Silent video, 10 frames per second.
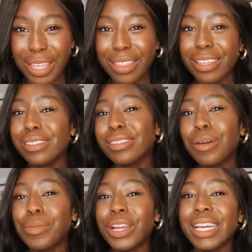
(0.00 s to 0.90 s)
and this
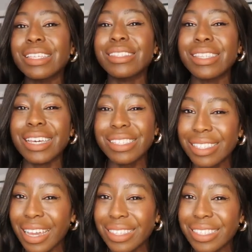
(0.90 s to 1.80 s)
number is
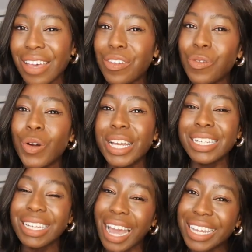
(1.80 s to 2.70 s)
six nine seven
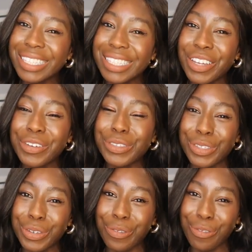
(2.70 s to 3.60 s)
one nine zero
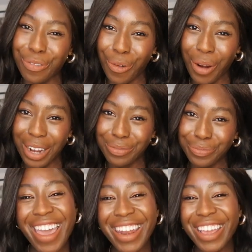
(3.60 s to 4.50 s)
two four.
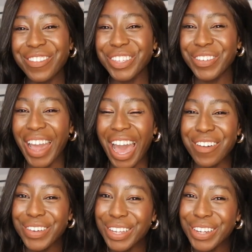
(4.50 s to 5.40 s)
And if you
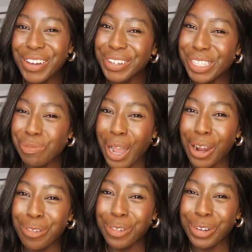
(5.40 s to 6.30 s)
haven't noticed,
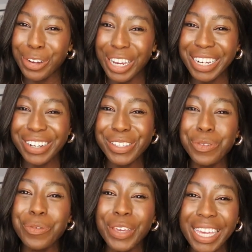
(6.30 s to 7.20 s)
powerful creators,
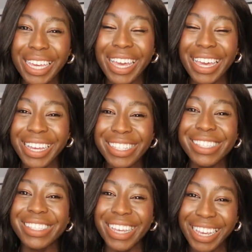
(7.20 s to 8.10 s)
we hit
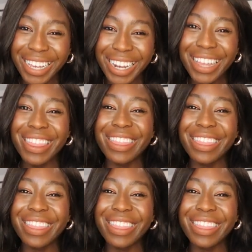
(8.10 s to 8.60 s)
ten